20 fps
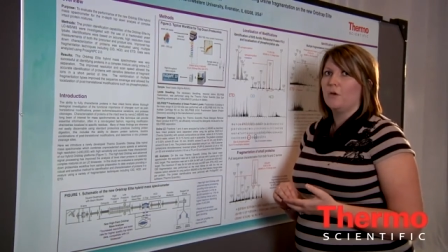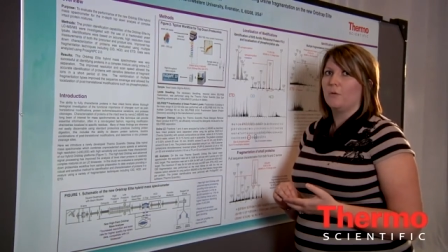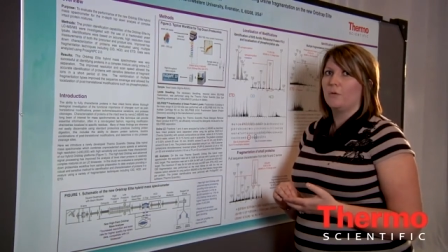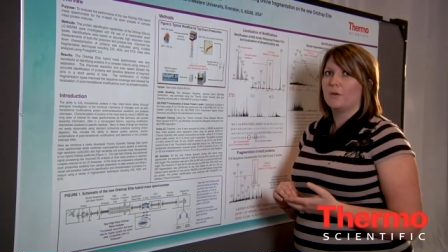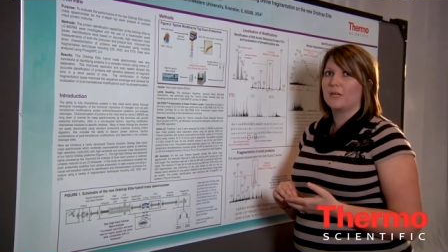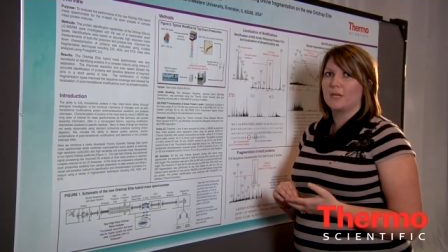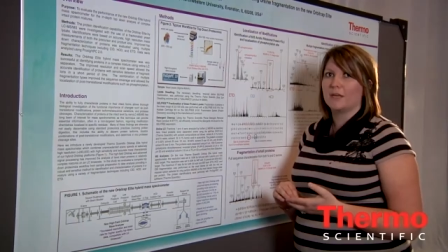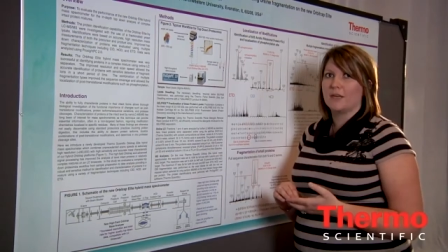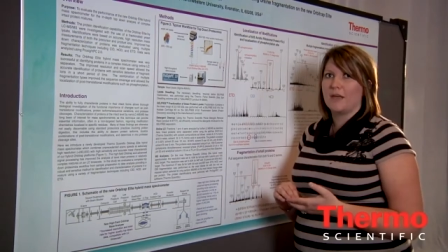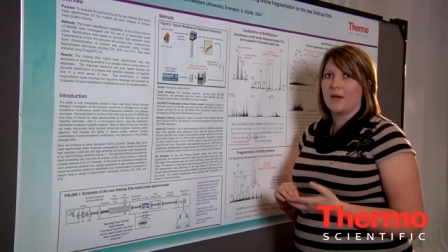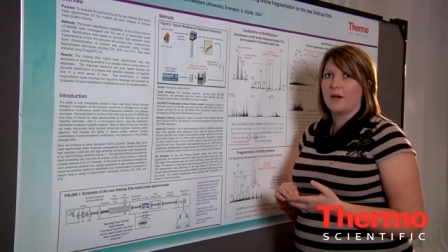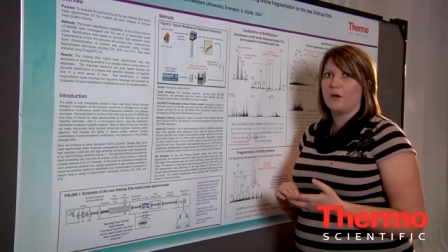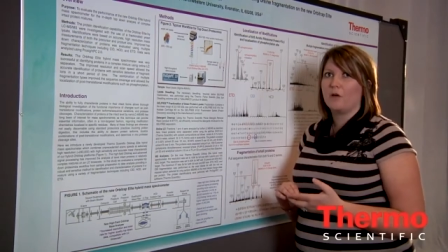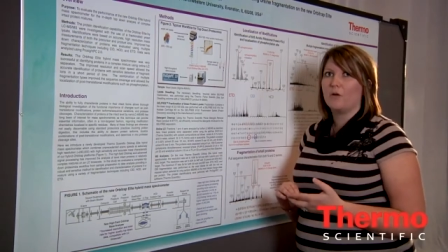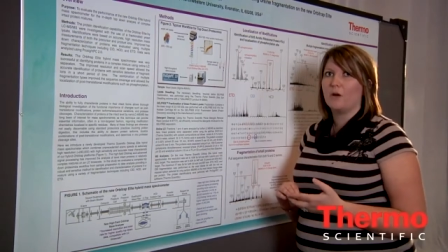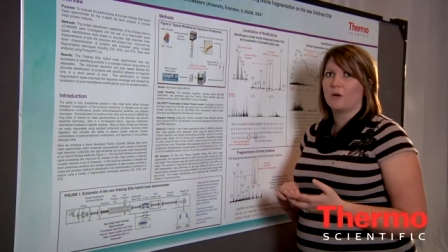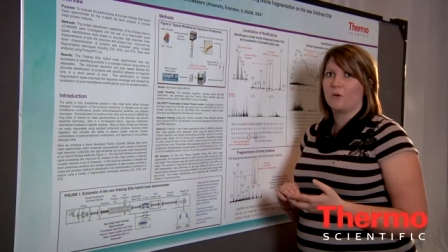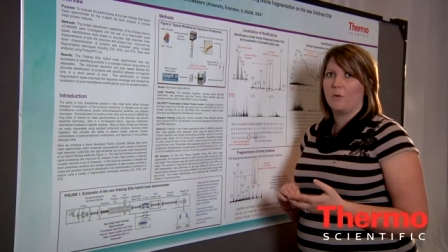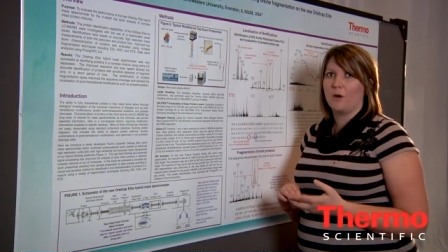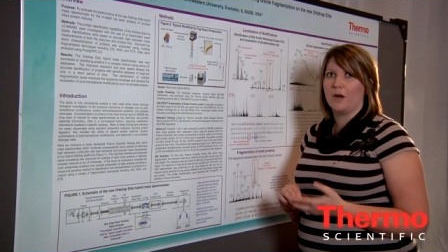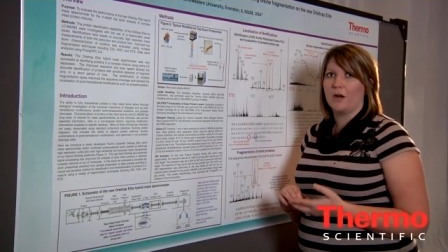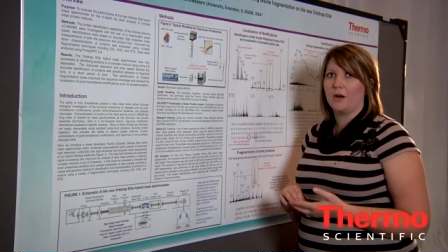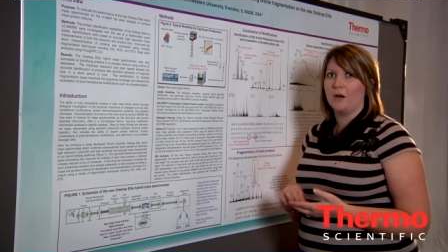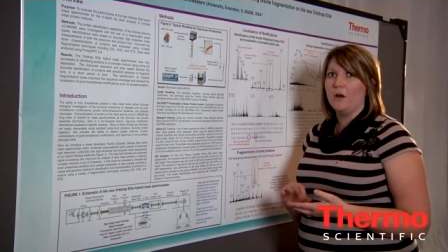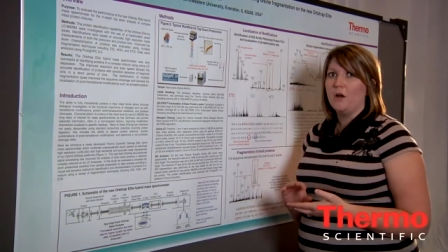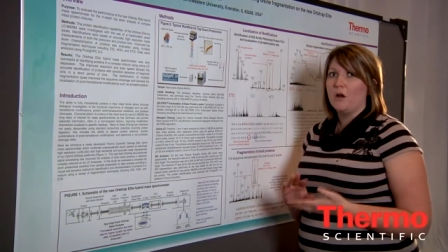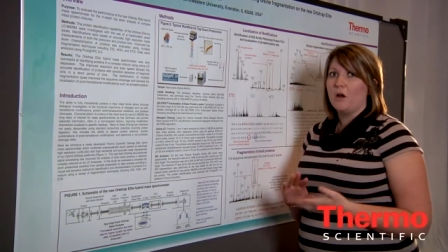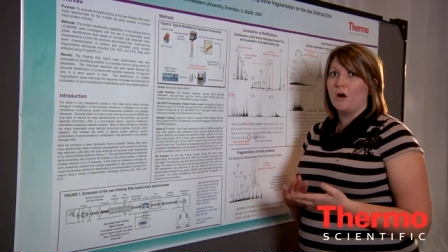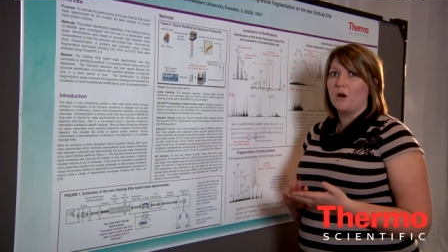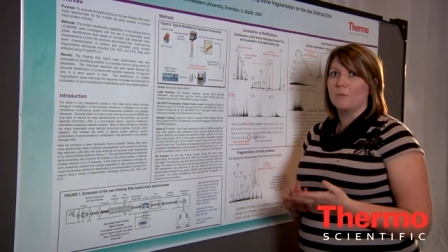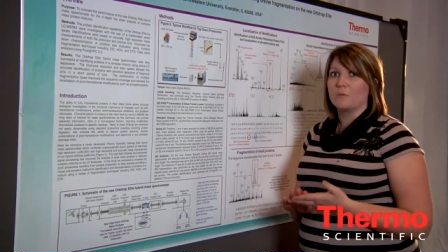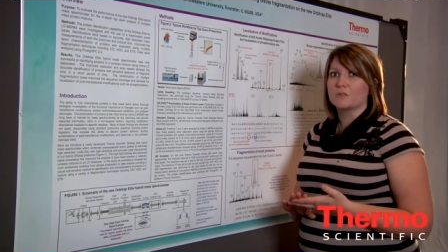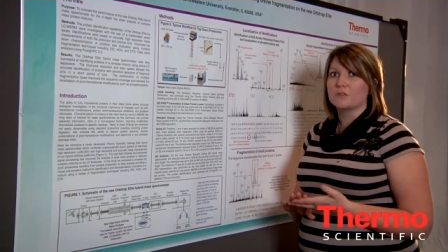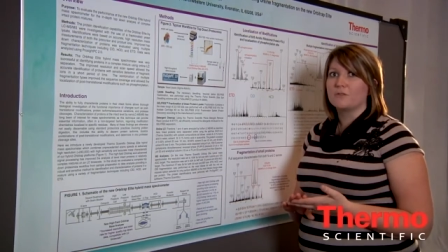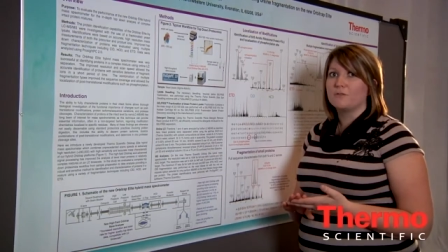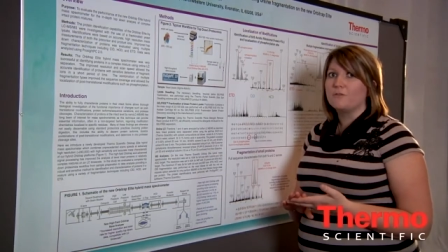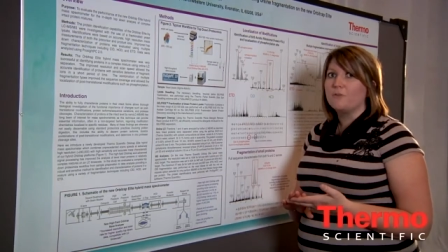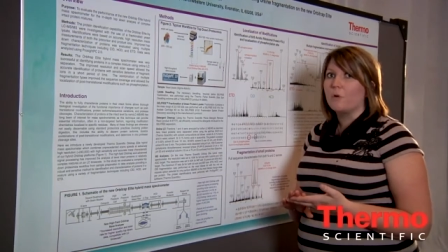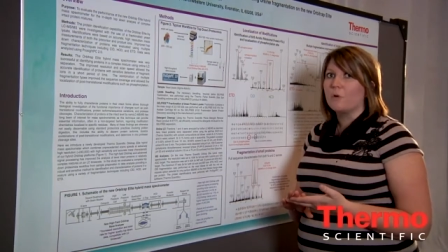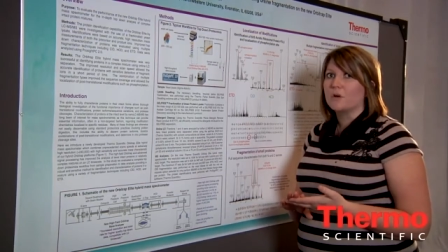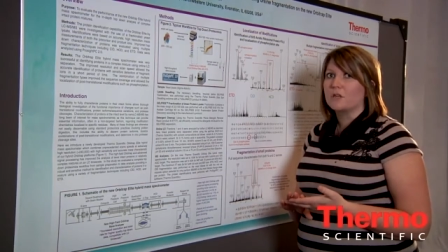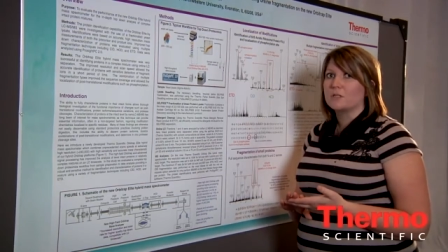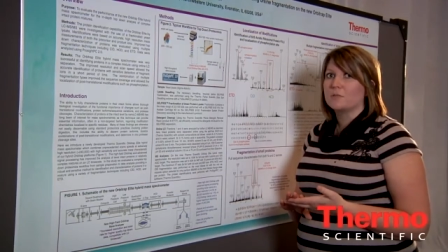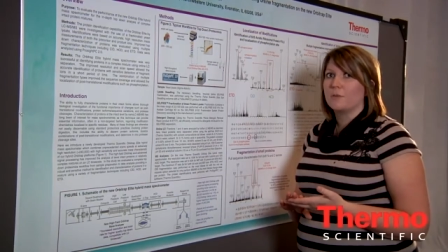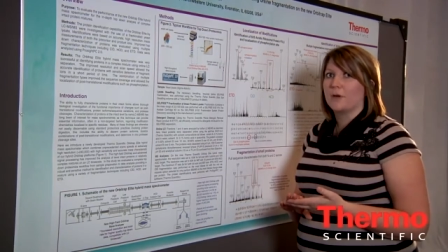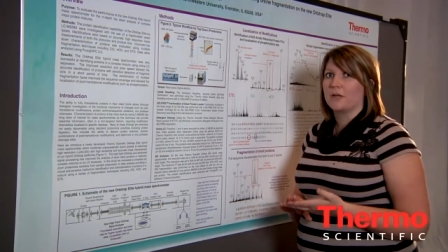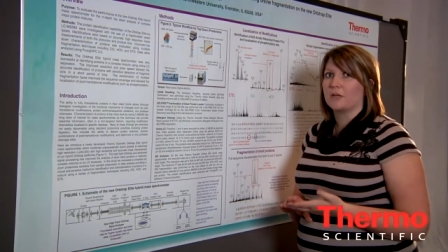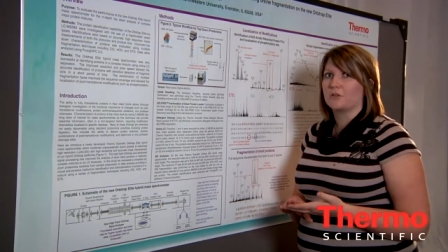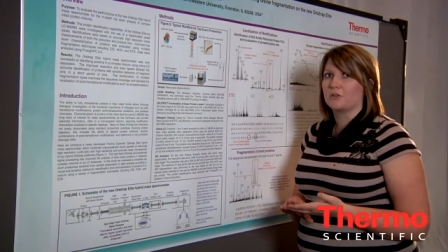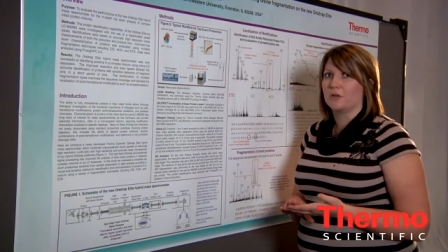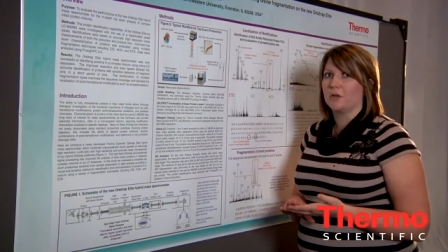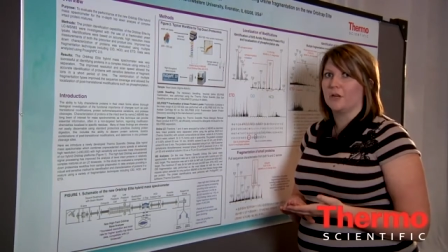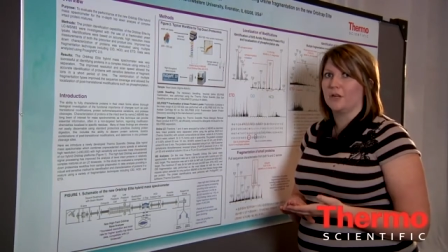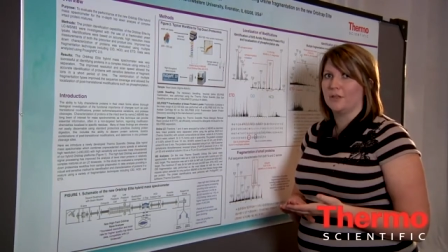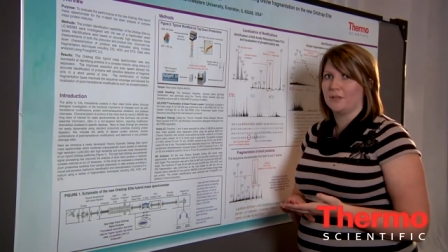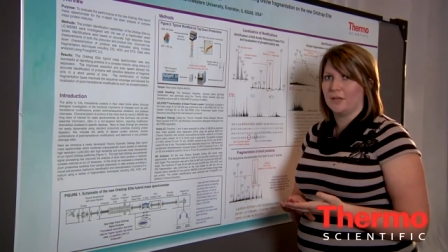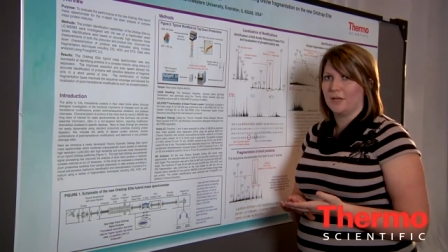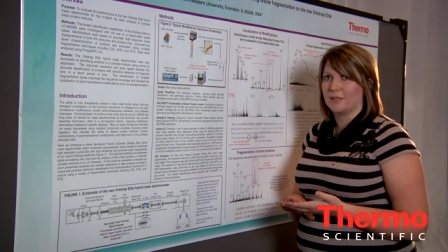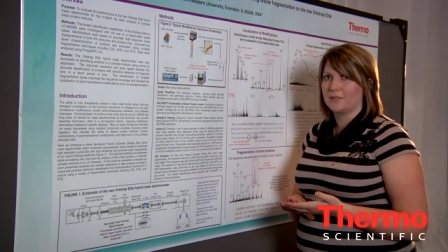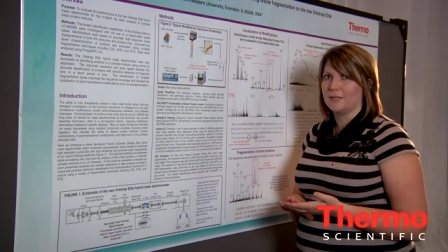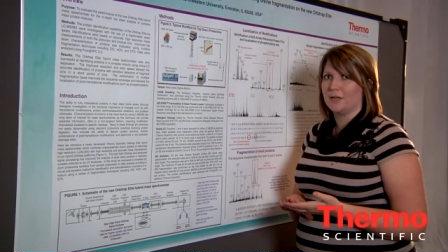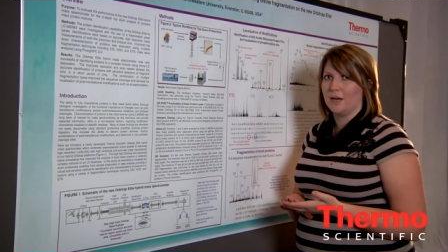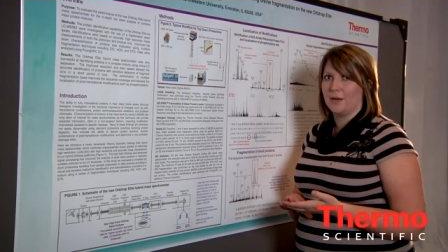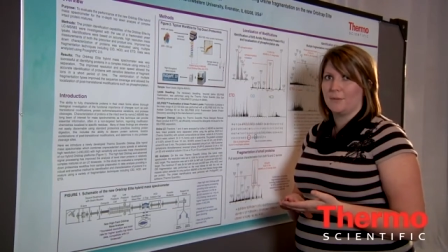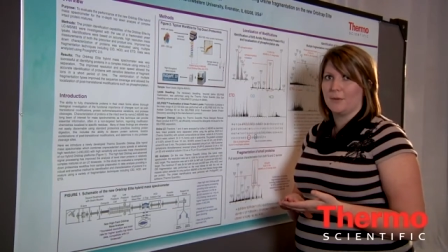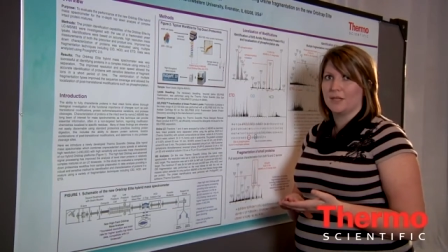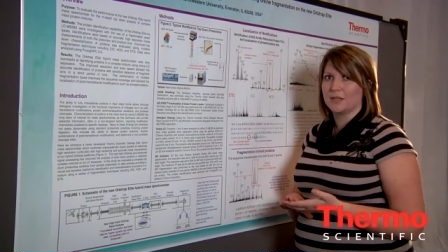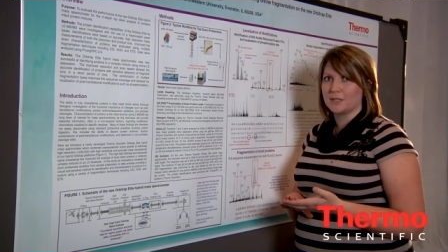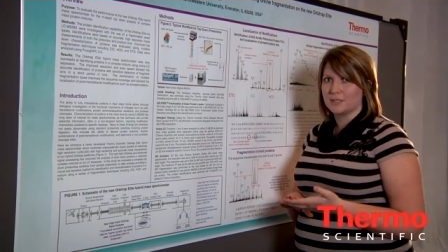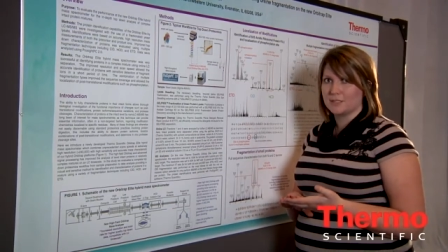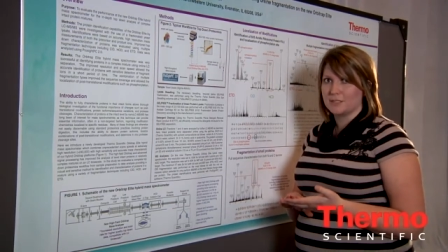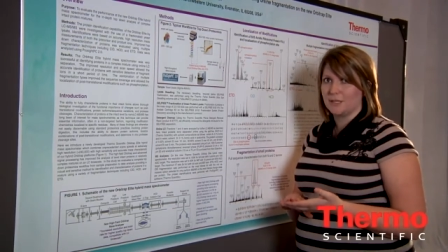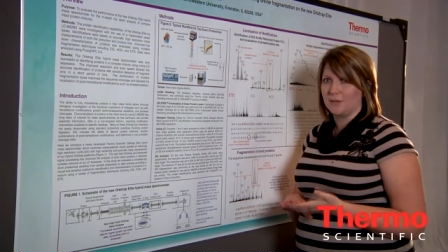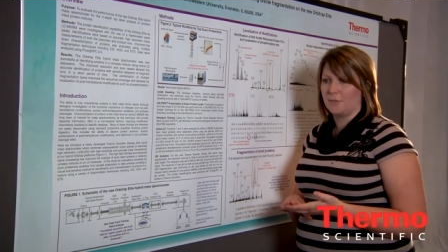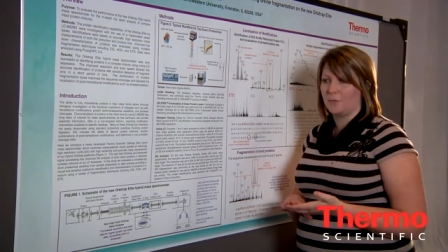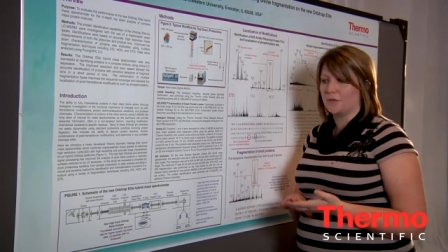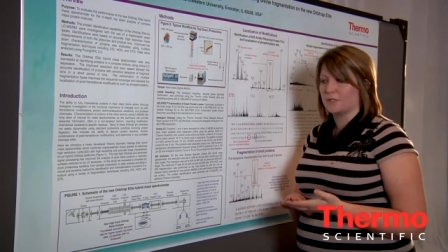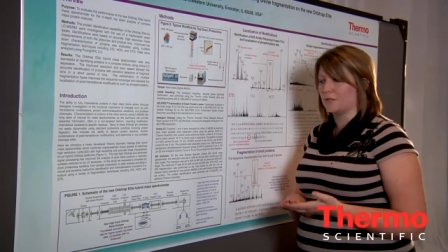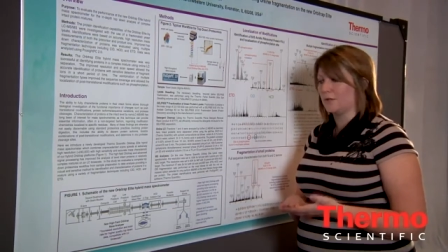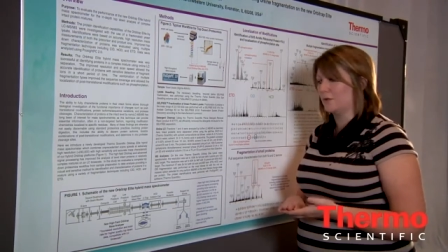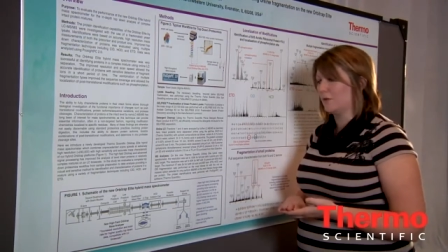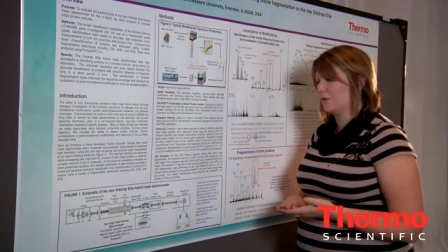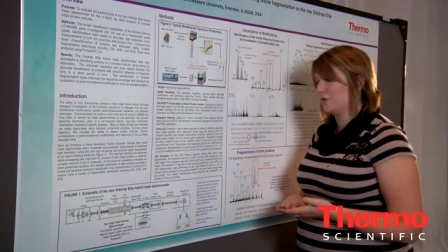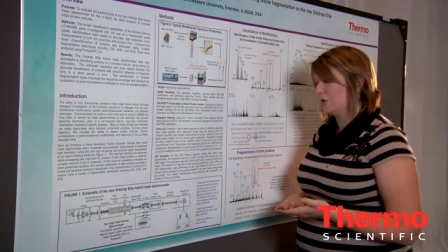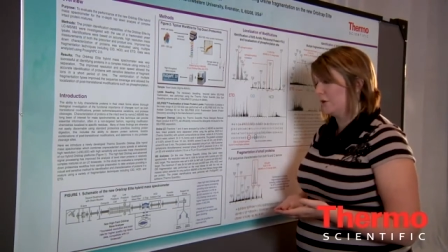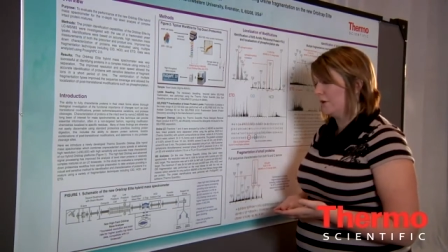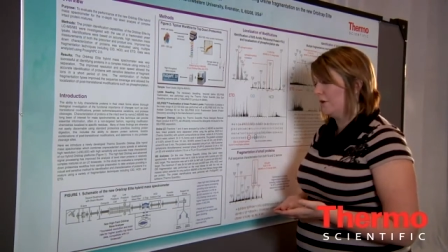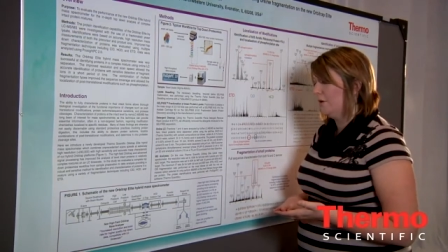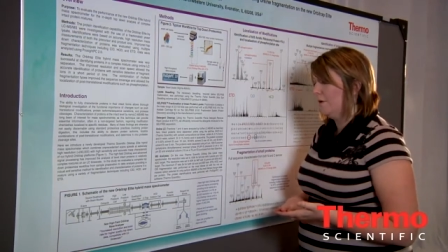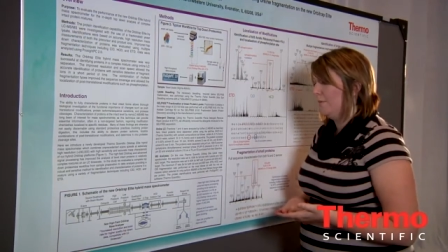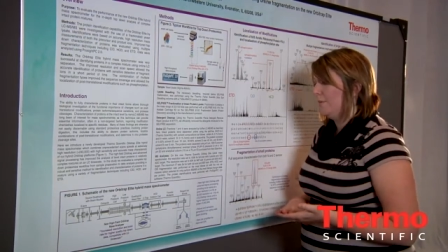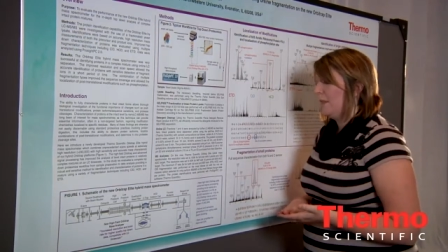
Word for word: we can now acquire almost four spectra in that time at the same resolution.